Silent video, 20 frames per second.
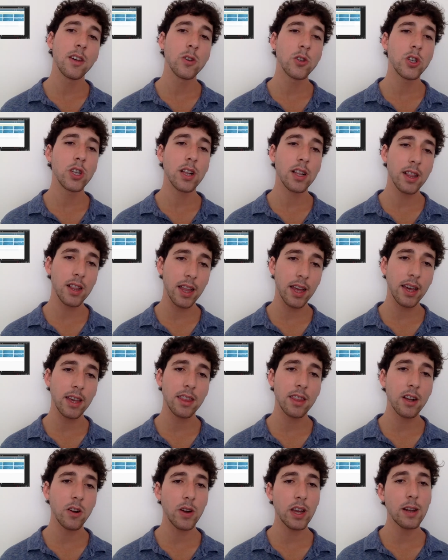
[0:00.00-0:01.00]
you should click
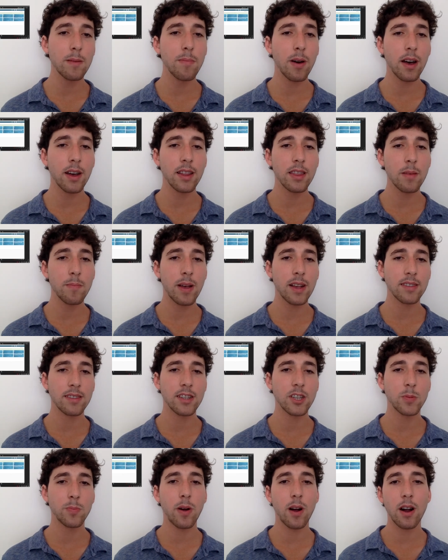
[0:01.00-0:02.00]
the green button in the
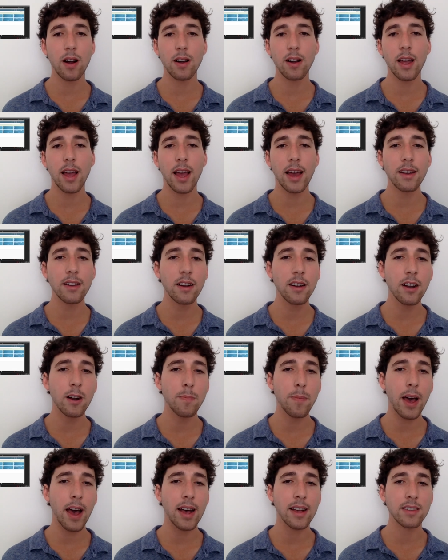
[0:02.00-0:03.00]
message bar, enter
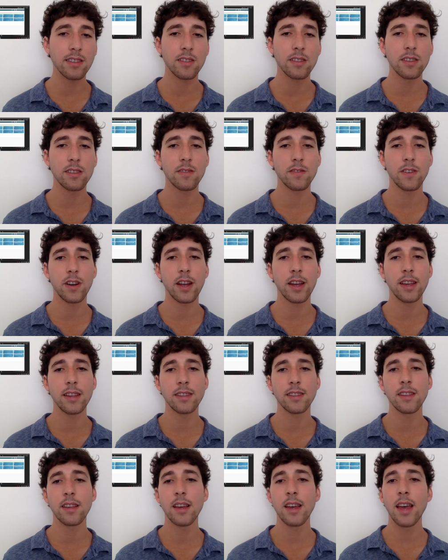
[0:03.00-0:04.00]
your
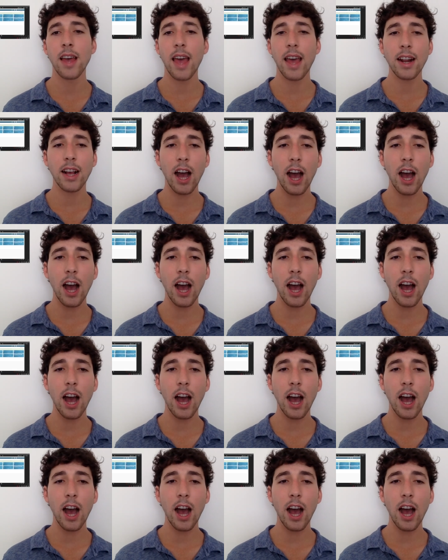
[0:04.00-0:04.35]
passphrase, and